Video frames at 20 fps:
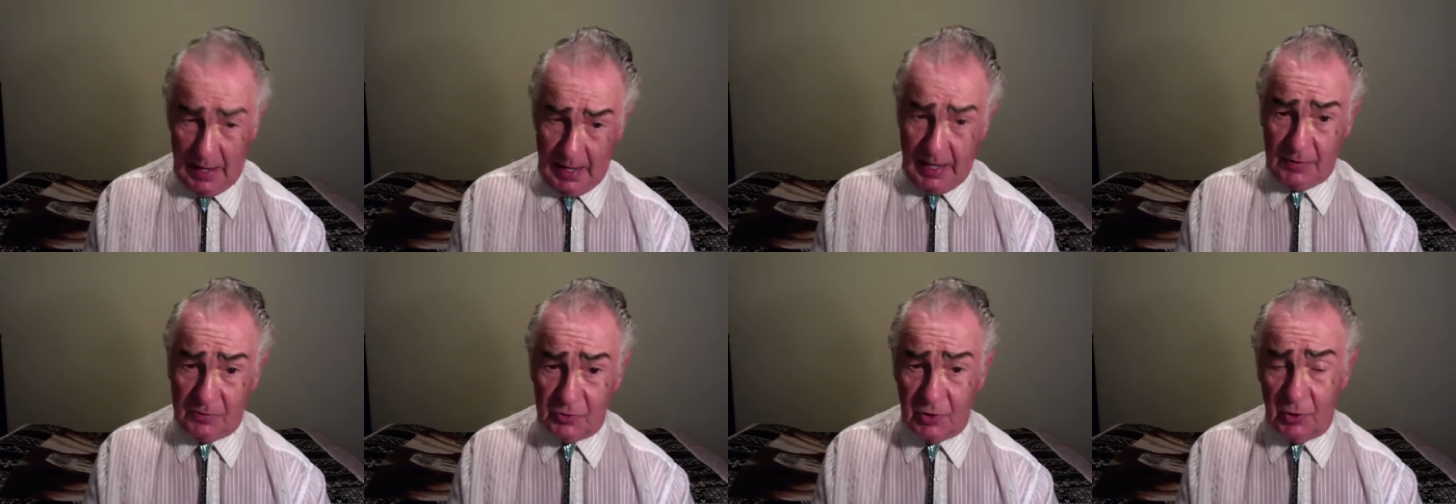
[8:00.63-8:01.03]

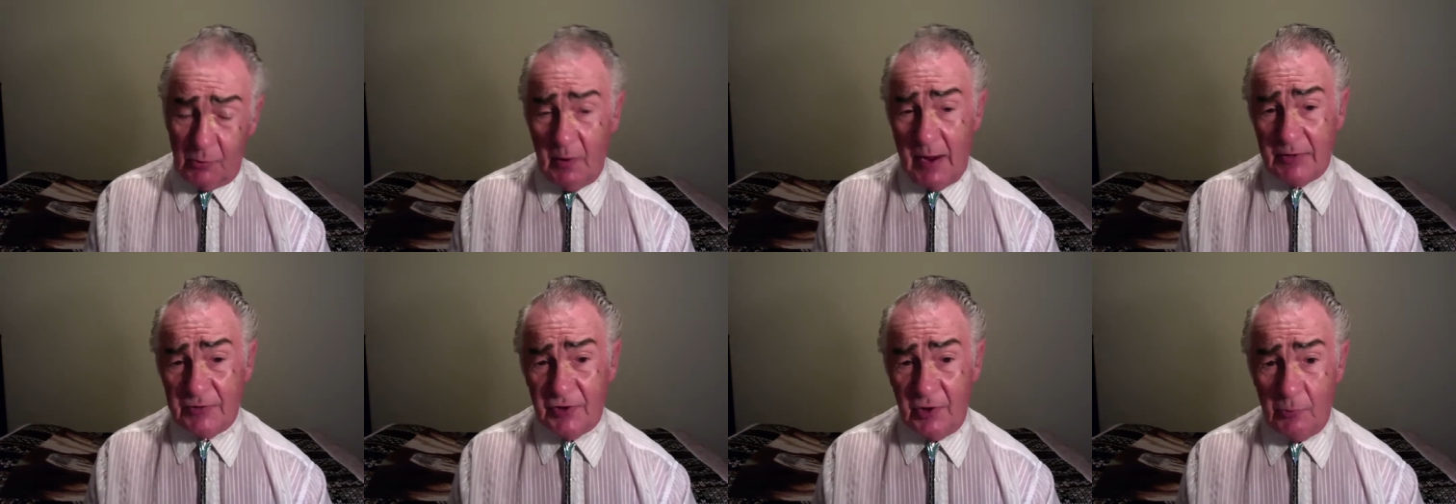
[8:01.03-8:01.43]
in the
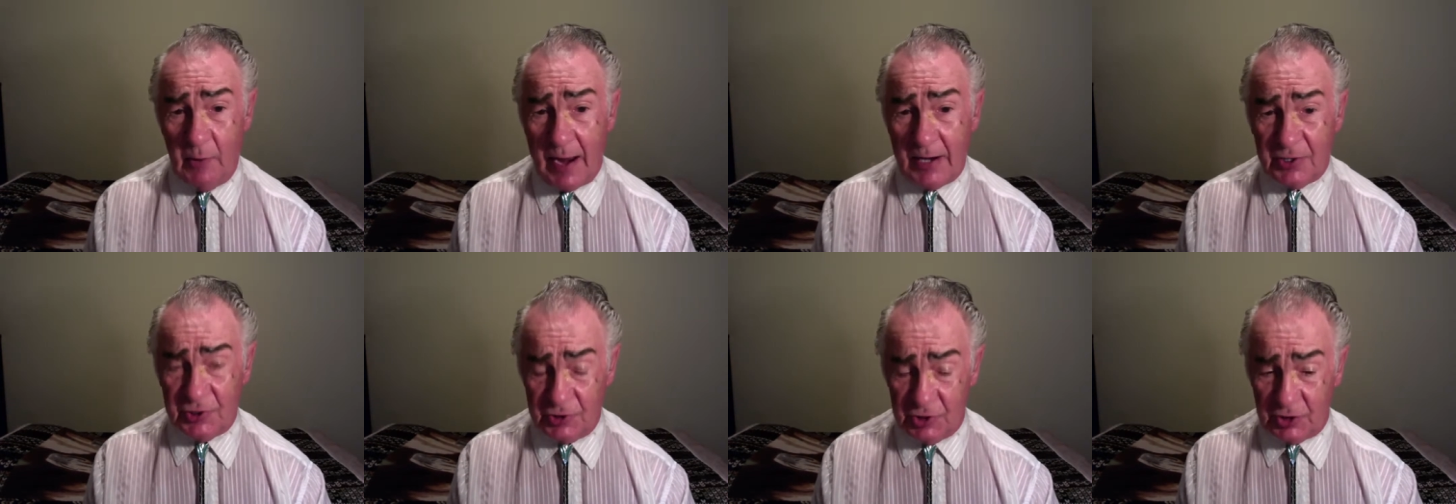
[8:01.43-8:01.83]

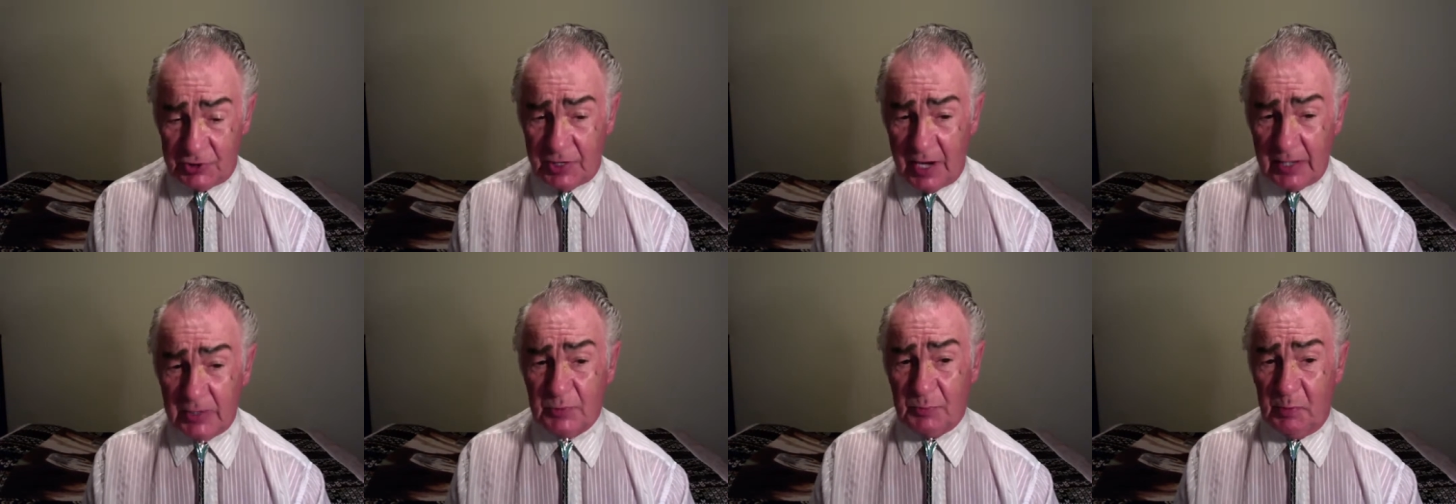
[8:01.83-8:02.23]
resurrection that
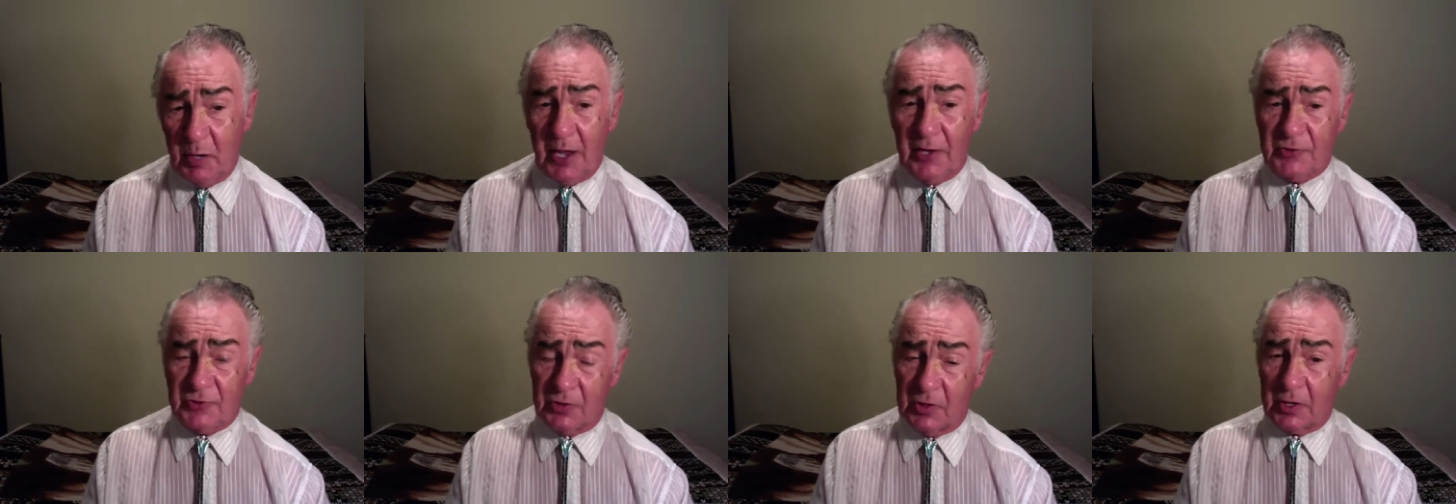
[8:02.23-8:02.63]
takes
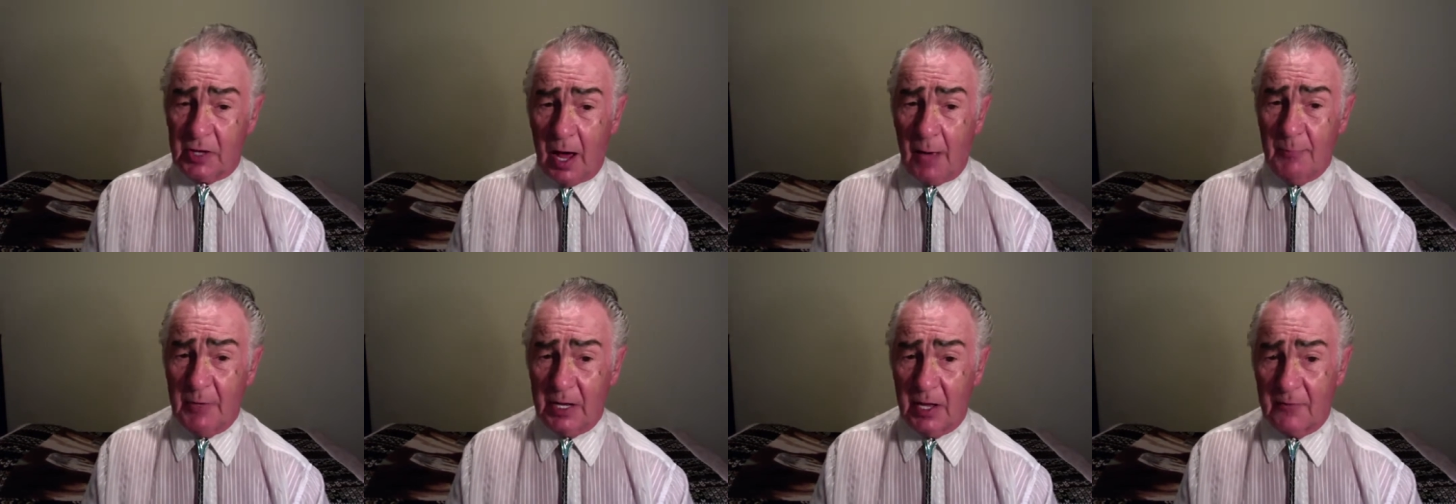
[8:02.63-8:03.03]
place at the
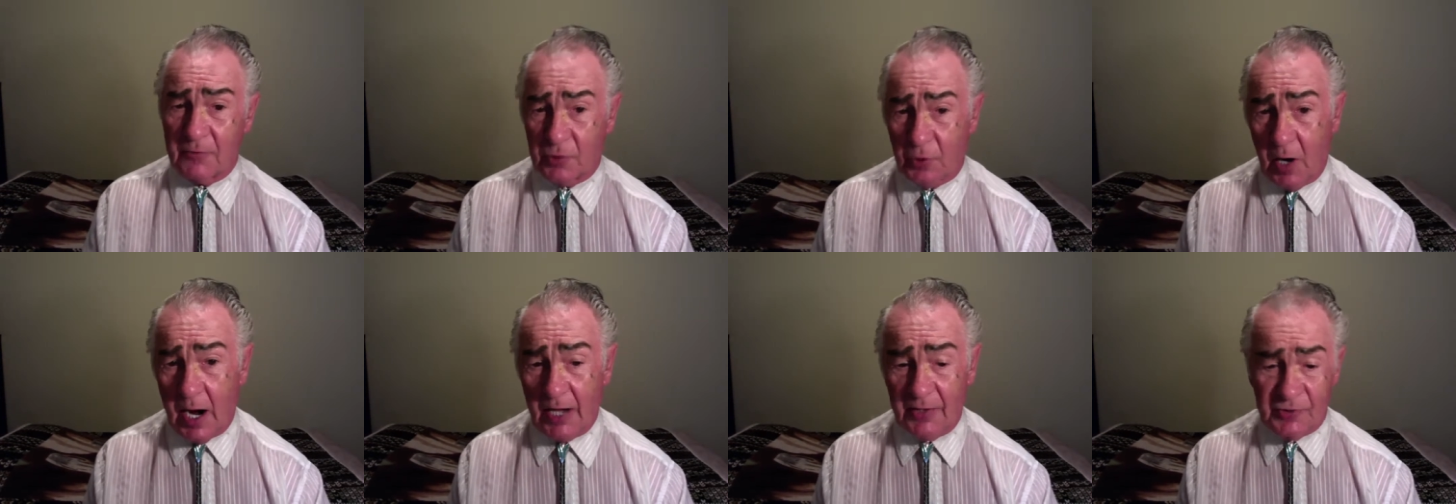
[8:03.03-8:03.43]
coming of
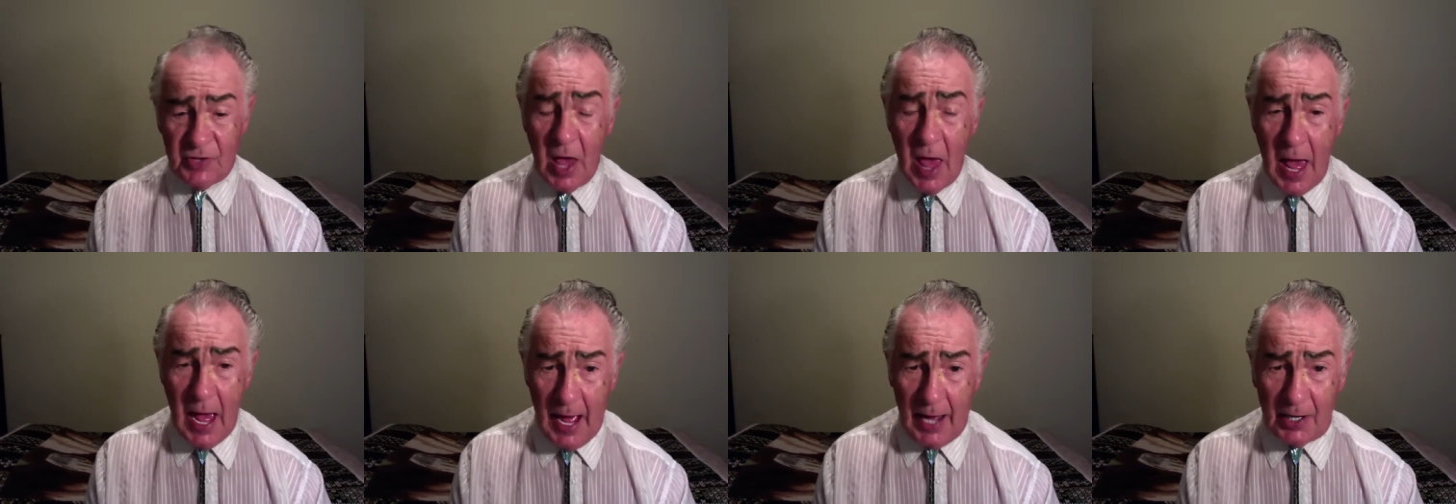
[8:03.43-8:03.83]
Christ,
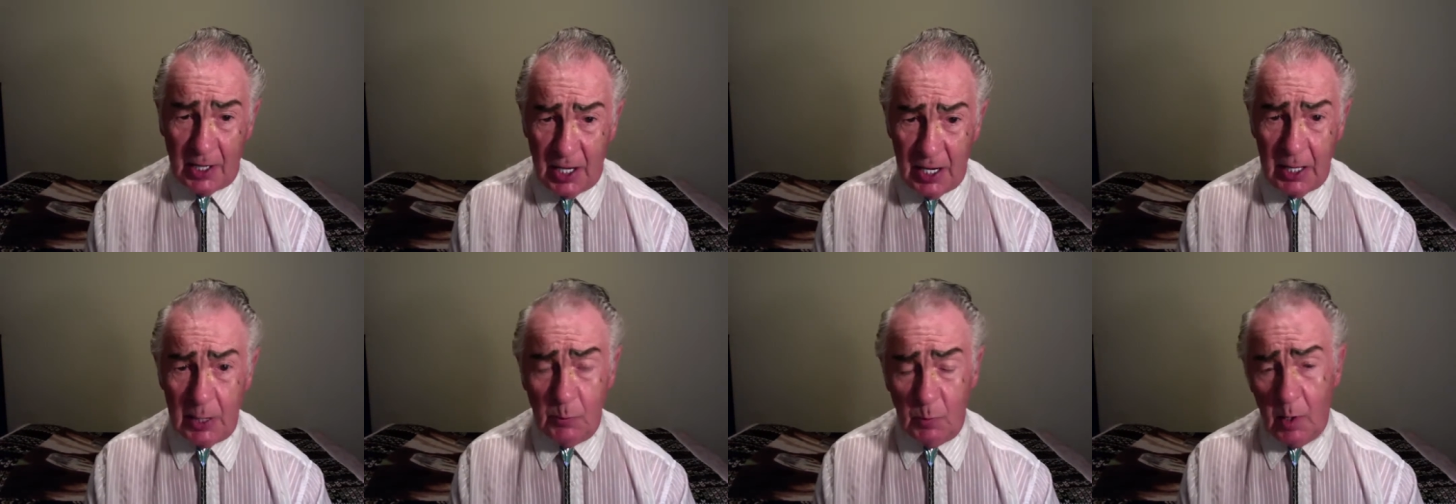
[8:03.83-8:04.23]
and
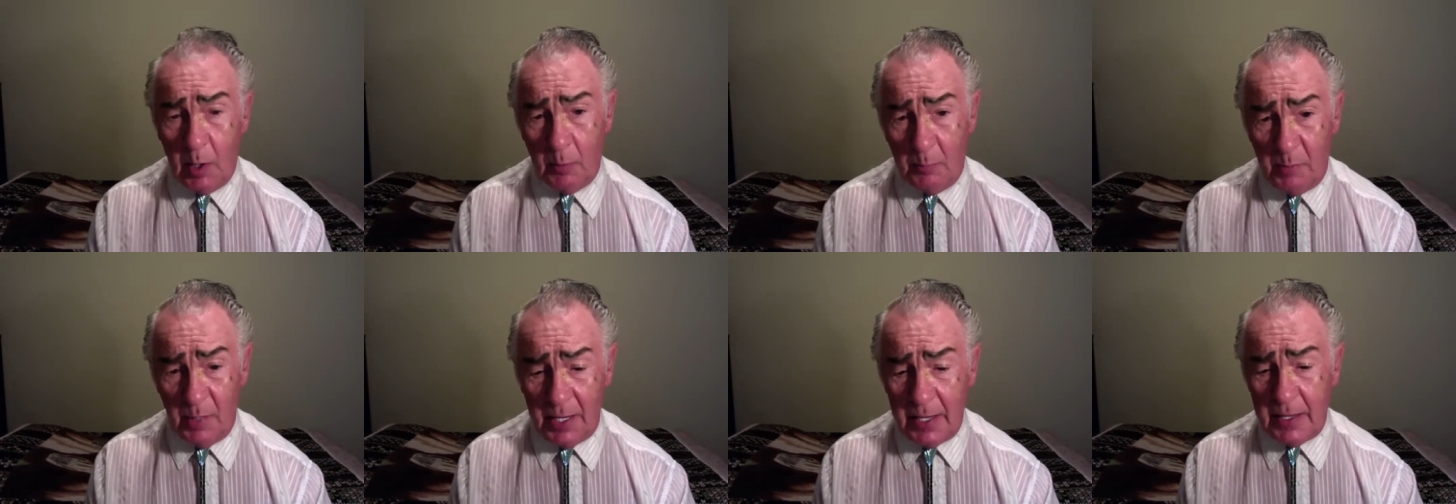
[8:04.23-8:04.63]
he will
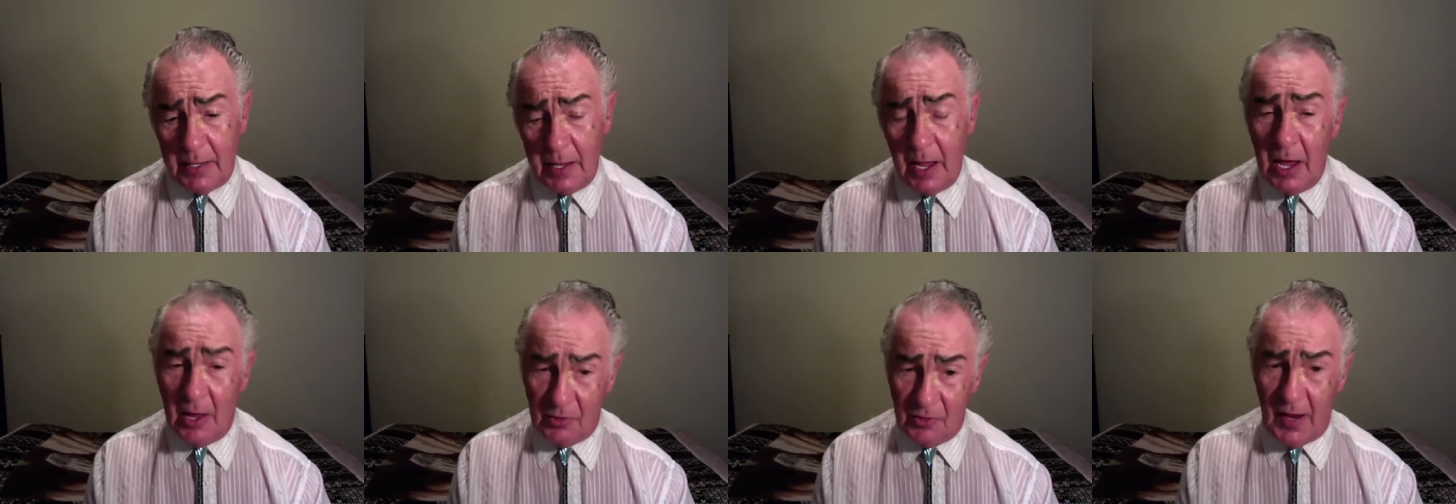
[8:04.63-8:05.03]

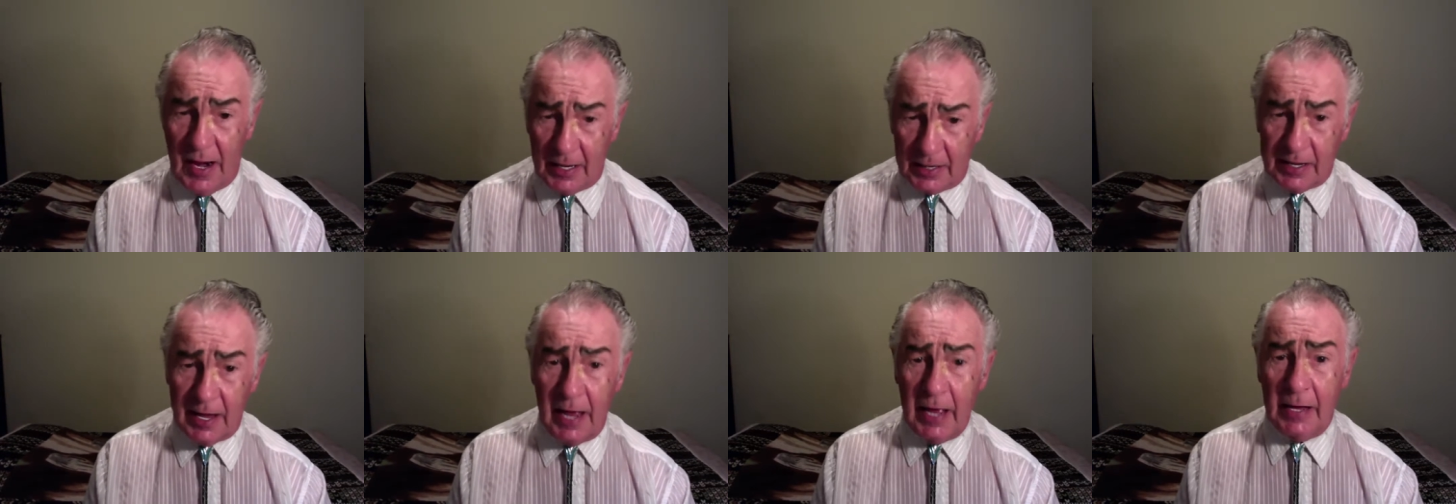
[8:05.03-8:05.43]
be their
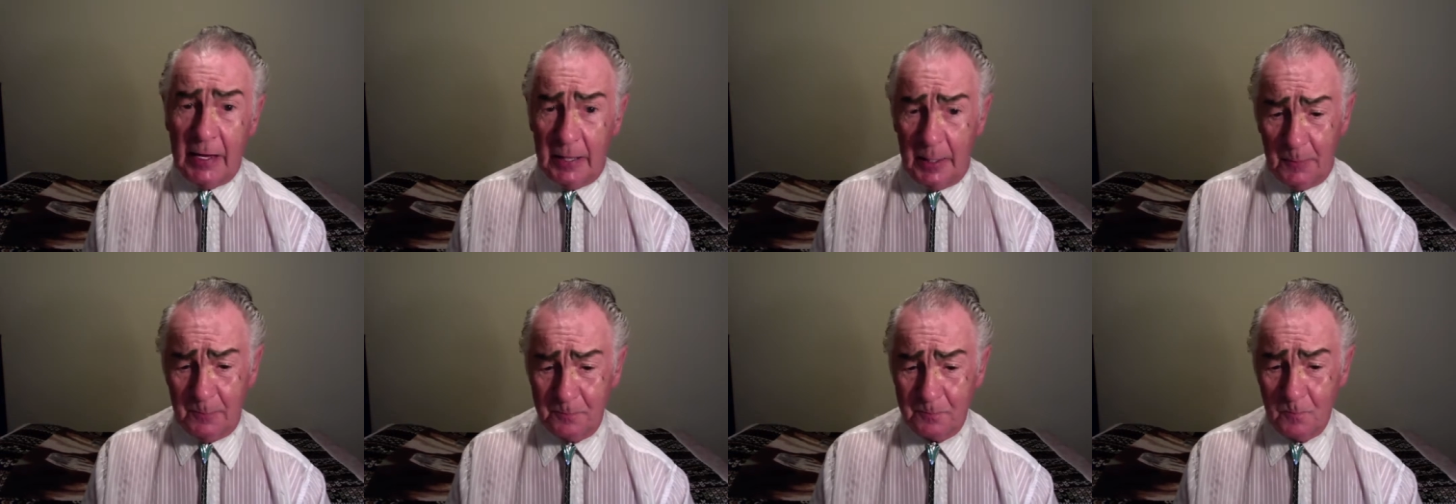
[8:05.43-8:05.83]

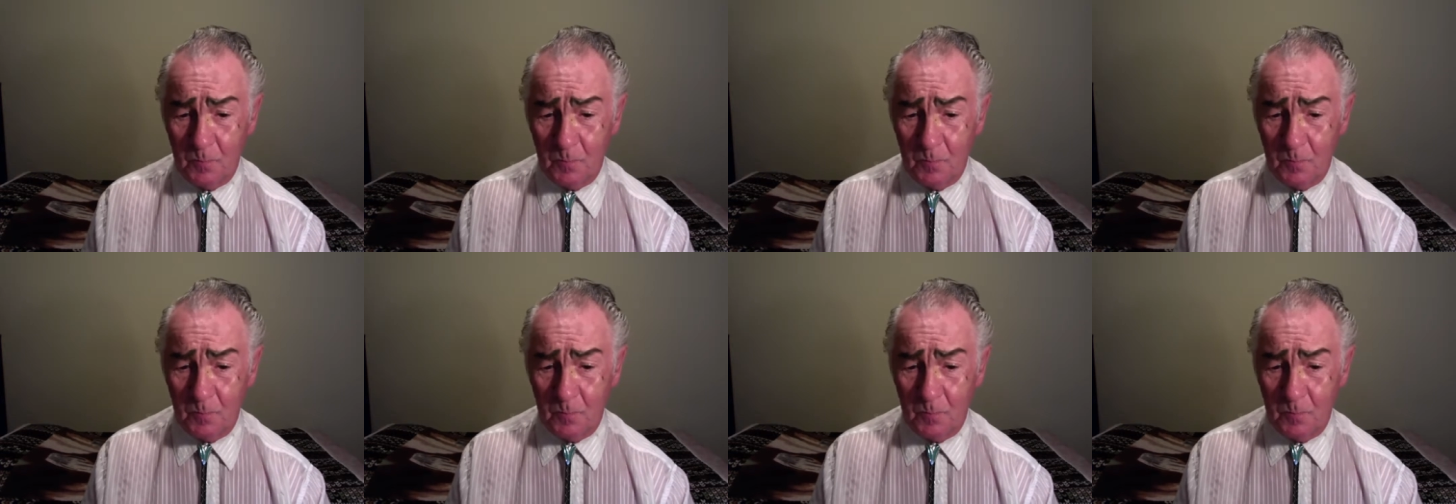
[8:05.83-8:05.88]
king.